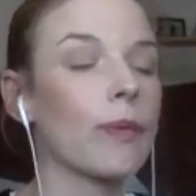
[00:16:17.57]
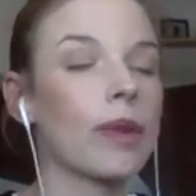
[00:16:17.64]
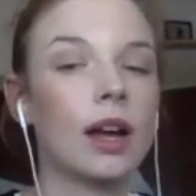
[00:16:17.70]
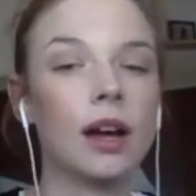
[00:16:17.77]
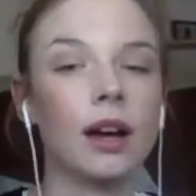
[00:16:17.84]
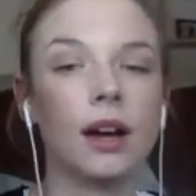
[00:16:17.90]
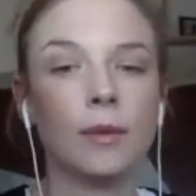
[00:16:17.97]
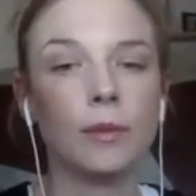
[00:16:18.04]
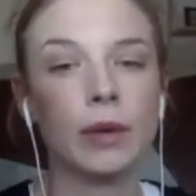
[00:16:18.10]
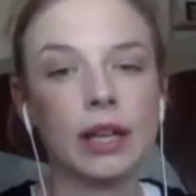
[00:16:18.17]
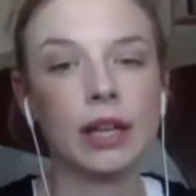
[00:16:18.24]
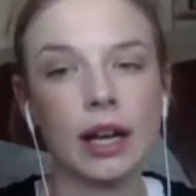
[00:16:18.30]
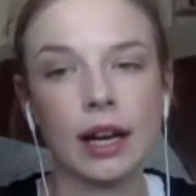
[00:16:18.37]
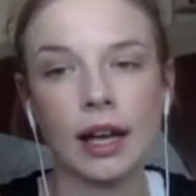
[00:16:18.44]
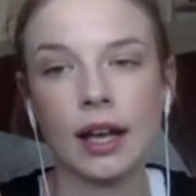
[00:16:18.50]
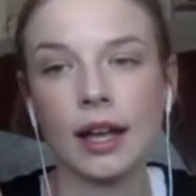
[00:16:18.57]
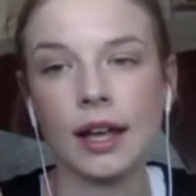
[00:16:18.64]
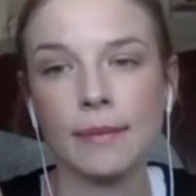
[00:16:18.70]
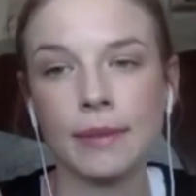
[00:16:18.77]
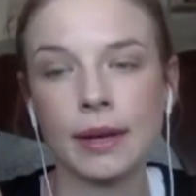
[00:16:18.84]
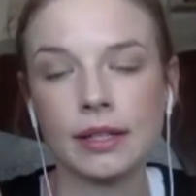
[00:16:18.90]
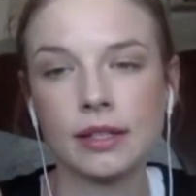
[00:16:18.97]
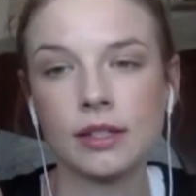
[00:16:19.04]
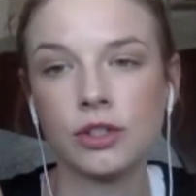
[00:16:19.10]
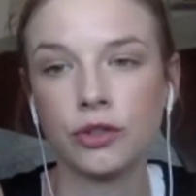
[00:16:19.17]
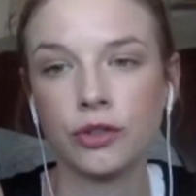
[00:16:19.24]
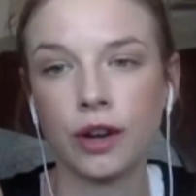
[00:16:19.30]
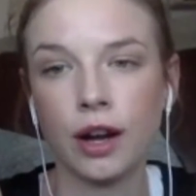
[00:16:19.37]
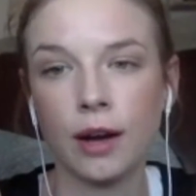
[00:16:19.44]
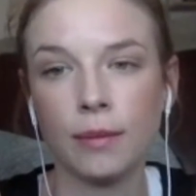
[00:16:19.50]
We got a message
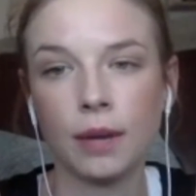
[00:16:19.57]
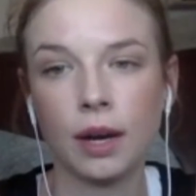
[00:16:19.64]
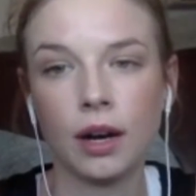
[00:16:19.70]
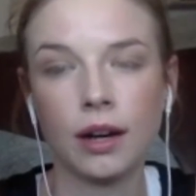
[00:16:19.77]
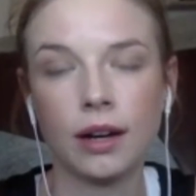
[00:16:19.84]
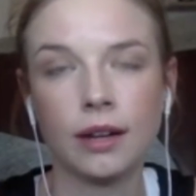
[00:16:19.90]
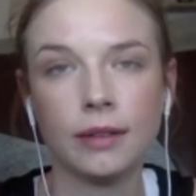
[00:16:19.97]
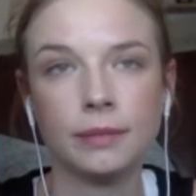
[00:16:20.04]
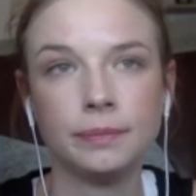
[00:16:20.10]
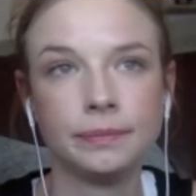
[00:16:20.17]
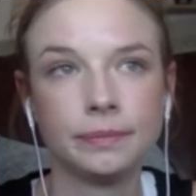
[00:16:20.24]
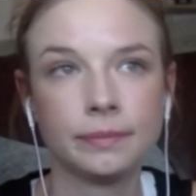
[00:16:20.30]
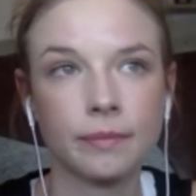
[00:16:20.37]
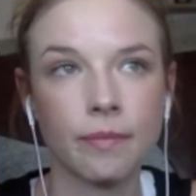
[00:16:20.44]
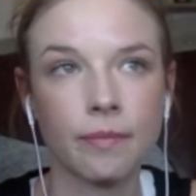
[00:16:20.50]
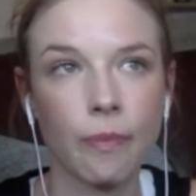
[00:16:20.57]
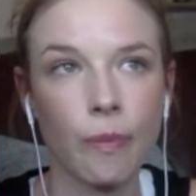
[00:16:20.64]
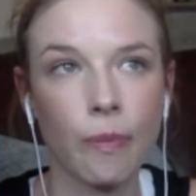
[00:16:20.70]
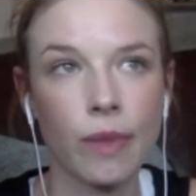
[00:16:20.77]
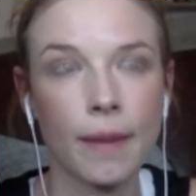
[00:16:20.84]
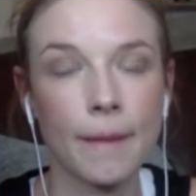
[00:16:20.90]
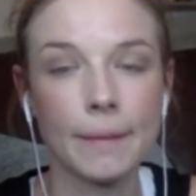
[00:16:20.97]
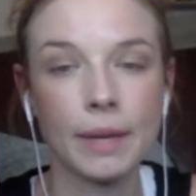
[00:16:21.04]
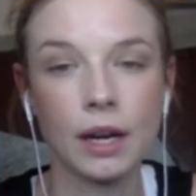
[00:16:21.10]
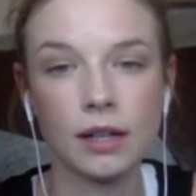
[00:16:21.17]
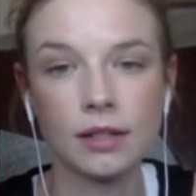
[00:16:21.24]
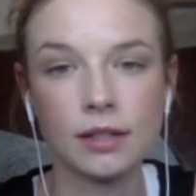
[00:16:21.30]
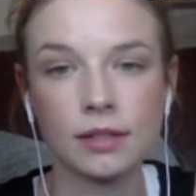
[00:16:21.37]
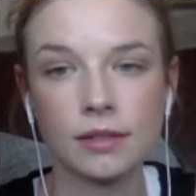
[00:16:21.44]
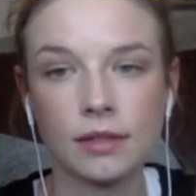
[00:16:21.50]
from our
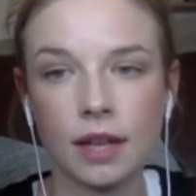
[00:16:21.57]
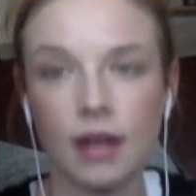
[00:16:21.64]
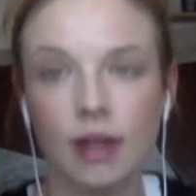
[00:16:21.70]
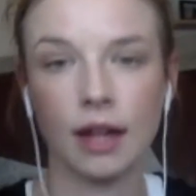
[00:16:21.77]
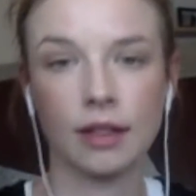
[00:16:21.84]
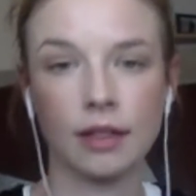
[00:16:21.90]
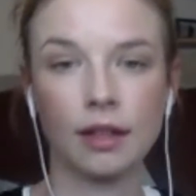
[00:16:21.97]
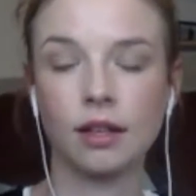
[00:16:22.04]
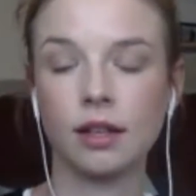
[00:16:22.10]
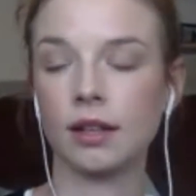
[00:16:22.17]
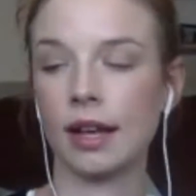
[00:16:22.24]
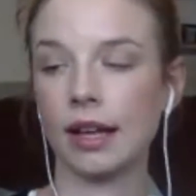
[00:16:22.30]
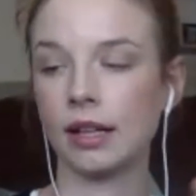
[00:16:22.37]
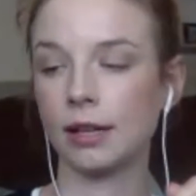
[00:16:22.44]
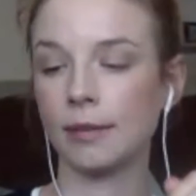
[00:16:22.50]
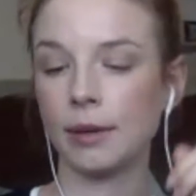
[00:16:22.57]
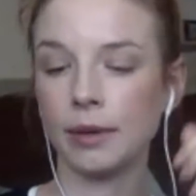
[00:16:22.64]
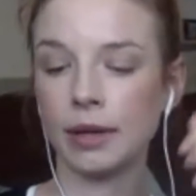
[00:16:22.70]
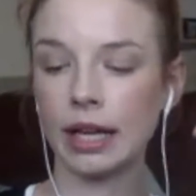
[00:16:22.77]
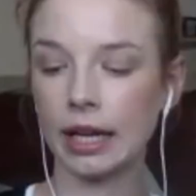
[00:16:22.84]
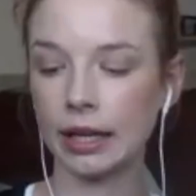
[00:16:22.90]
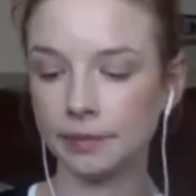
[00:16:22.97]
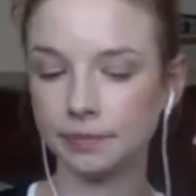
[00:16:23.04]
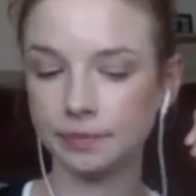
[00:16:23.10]
boss at the nightclub I work at.